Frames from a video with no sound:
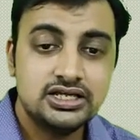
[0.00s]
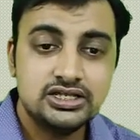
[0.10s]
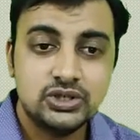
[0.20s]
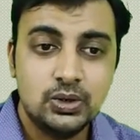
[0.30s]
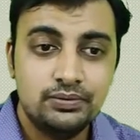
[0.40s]

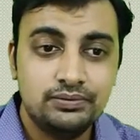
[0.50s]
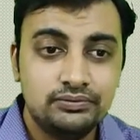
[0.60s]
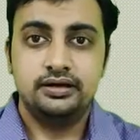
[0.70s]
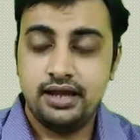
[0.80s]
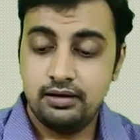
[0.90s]
So
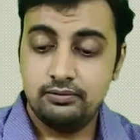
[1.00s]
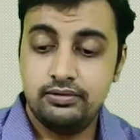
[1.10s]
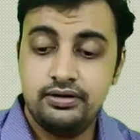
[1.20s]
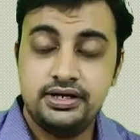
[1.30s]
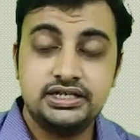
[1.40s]
now
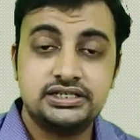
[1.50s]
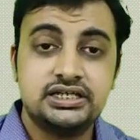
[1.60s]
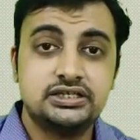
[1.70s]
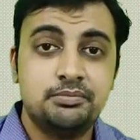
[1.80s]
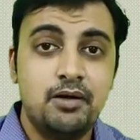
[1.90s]

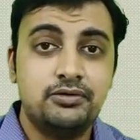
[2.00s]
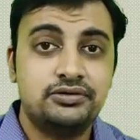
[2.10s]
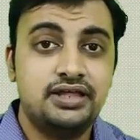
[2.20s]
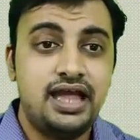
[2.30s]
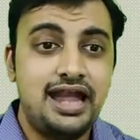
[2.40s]
discuss
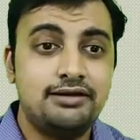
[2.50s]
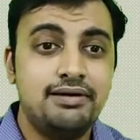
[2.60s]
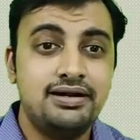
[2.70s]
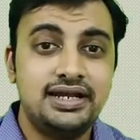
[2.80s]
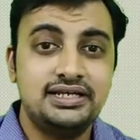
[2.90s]
about the
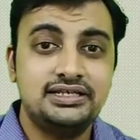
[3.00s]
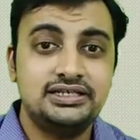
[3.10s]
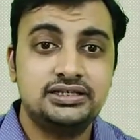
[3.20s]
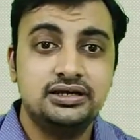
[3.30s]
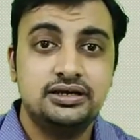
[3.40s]

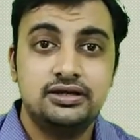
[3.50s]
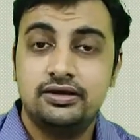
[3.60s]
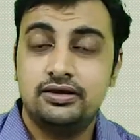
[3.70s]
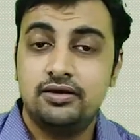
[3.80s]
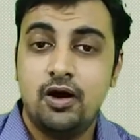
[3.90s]
advantages
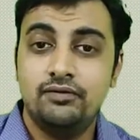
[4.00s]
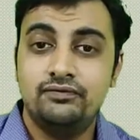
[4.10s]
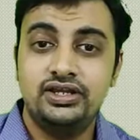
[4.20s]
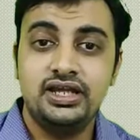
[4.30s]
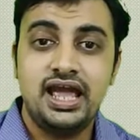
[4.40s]
of
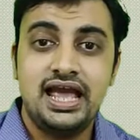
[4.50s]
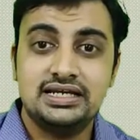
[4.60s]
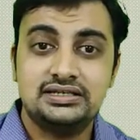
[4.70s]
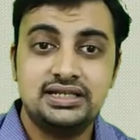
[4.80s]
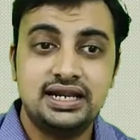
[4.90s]
the
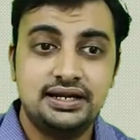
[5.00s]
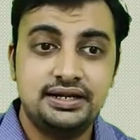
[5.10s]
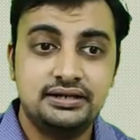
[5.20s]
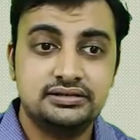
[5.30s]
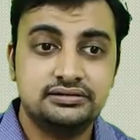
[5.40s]

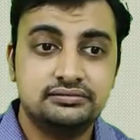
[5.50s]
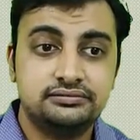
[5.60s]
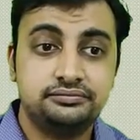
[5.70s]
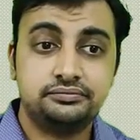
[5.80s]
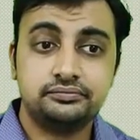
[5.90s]
accelerators.
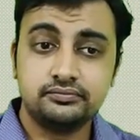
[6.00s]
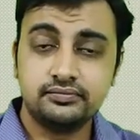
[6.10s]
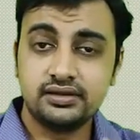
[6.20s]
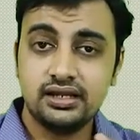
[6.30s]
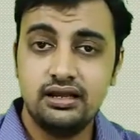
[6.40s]

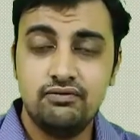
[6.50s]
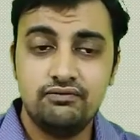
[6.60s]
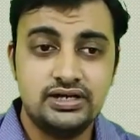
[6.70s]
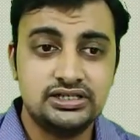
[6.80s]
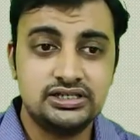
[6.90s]

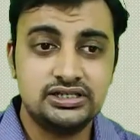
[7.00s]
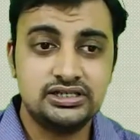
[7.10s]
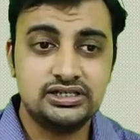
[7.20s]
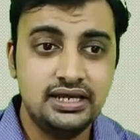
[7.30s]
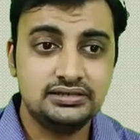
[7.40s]
First one
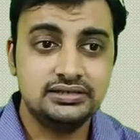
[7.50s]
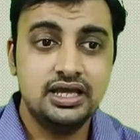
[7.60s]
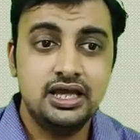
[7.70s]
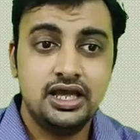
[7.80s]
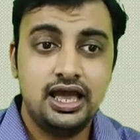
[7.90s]
is
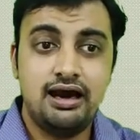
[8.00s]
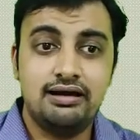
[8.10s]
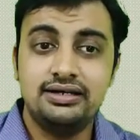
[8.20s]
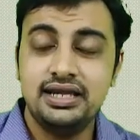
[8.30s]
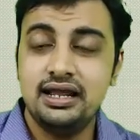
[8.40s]

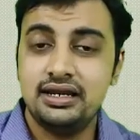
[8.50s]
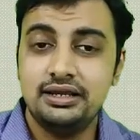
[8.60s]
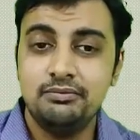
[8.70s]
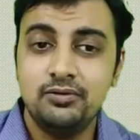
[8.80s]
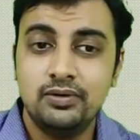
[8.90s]
earlier
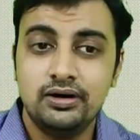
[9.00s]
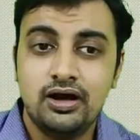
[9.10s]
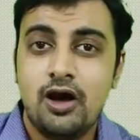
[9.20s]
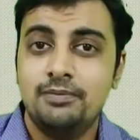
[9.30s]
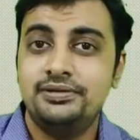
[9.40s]
remover
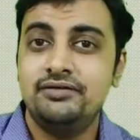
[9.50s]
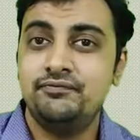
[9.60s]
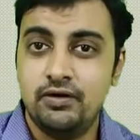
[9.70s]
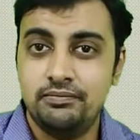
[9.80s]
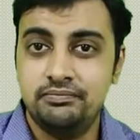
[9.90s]
of the
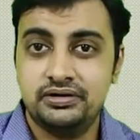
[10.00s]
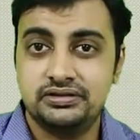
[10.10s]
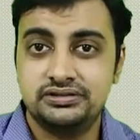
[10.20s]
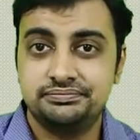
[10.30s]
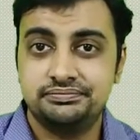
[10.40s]
formworks.
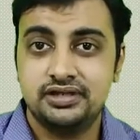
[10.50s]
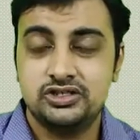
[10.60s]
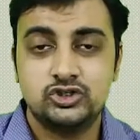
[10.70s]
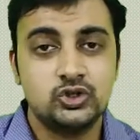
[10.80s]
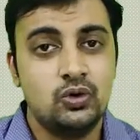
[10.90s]

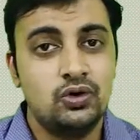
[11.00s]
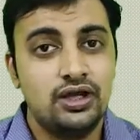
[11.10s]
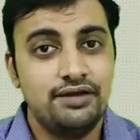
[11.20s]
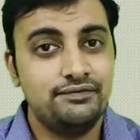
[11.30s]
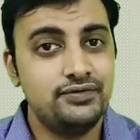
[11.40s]
So
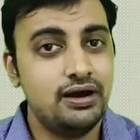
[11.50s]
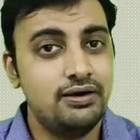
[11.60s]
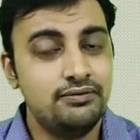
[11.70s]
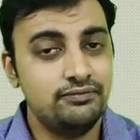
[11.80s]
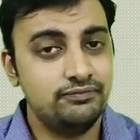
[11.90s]
if you
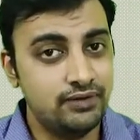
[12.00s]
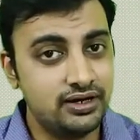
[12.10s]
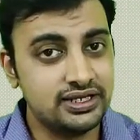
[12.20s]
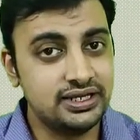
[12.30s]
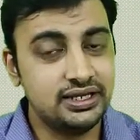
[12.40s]
are
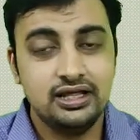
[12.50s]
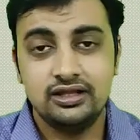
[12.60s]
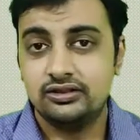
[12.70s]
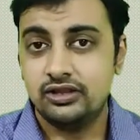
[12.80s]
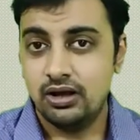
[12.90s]
working
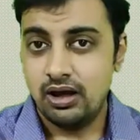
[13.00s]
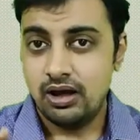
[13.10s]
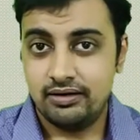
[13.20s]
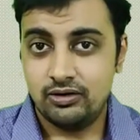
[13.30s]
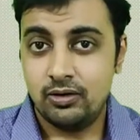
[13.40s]
the
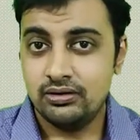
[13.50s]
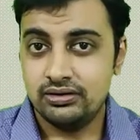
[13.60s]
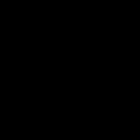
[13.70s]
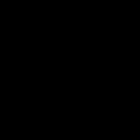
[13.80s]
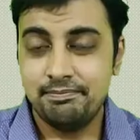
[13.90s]
road
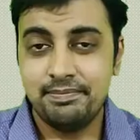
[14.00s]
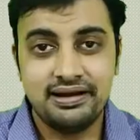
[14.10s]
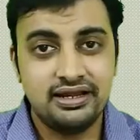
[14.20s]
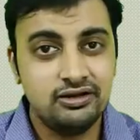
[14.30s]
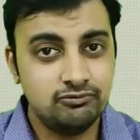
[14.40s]

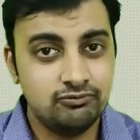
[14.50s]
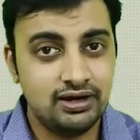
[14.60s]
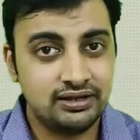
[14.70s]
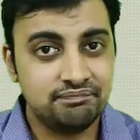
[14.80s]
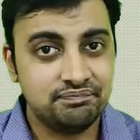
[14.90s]
repairing
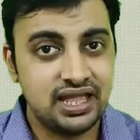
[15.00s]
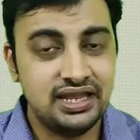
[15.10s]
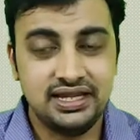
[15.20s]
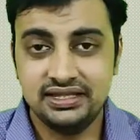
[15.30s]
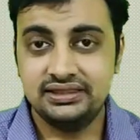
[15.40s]
work, and
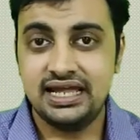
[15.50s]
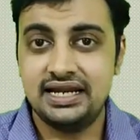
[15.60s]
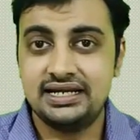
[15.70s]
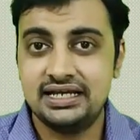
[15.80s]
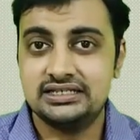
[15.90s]
in
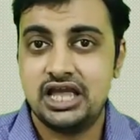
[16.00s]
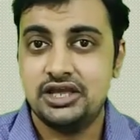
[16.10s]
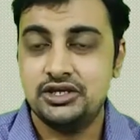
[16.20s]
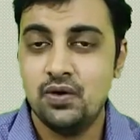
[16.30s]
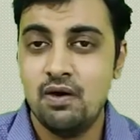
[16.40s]
that case
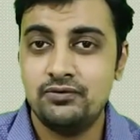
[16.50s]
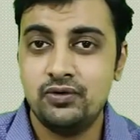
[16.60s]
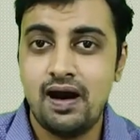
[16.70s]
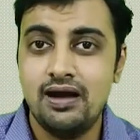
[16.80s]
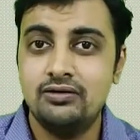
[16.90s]
you have to
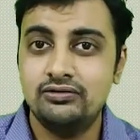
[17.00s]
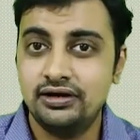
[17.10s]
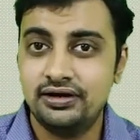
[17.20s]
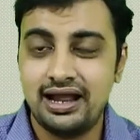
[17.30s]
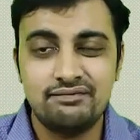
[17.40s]
allow the
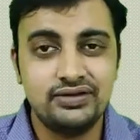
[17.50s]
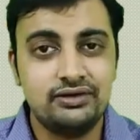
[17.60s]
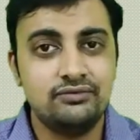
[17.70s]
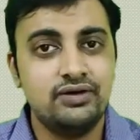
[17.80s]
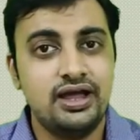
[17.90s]
traffic
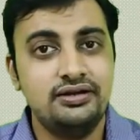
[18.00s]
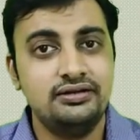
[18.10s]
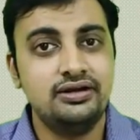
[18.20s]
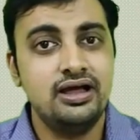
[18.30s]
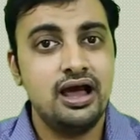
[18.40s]

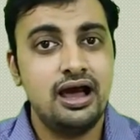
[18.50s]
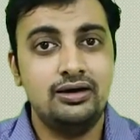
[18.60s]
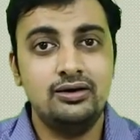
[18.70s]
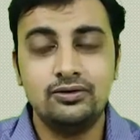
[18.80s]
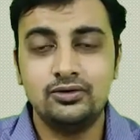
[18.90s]
and
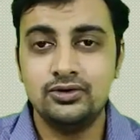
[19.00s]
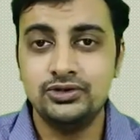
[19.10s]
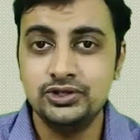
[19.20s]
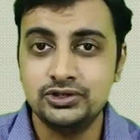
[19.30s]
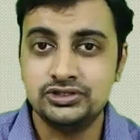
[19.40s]
allow to
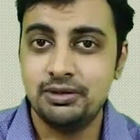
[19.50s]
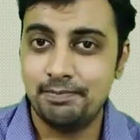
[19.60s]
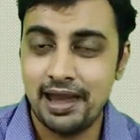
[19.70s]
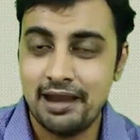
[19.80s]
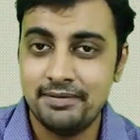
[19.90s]
use the
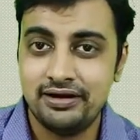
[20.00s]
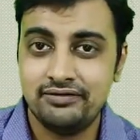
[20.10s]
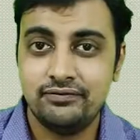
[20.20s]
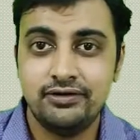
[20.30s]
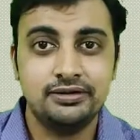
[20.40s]
pavement
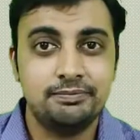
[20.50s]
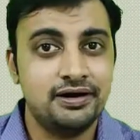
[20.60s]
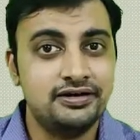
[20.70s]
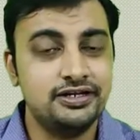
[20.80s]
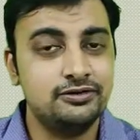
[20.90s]
for the
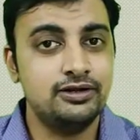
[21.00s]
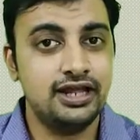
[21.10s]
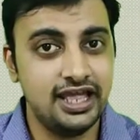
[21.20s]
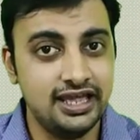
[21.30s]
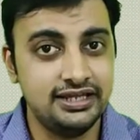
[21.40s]
particular
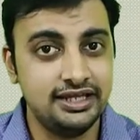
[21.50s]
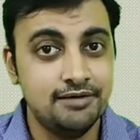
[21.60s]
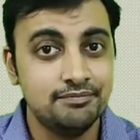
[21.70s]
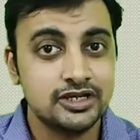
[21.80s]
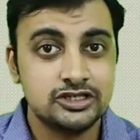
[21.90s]
area,
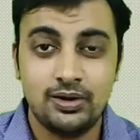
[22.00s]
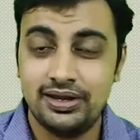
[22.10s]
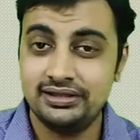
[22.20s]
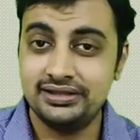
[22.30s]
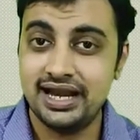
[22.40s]
so
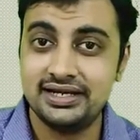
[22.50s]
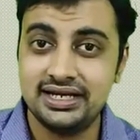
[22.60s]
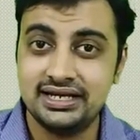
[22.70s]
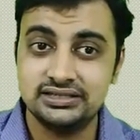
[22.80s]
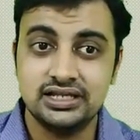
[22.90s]
in that
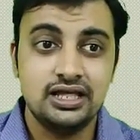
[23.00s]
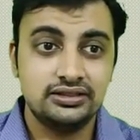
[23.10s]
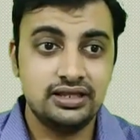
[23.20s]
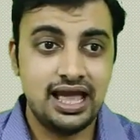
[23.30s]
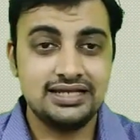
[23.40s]
case
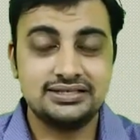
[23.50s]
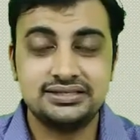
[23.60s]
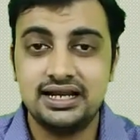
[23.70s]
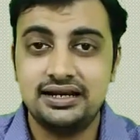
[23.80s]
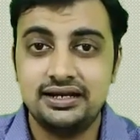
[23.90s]
the
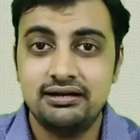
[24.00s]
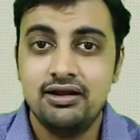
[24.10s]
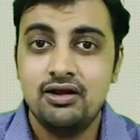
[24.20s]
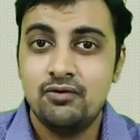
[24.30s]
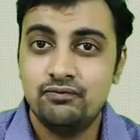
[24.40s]
accelerator
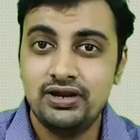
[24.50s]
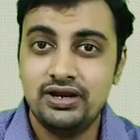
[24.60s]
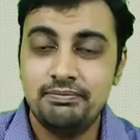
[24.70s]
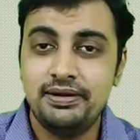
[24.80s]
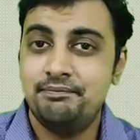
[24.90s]
will be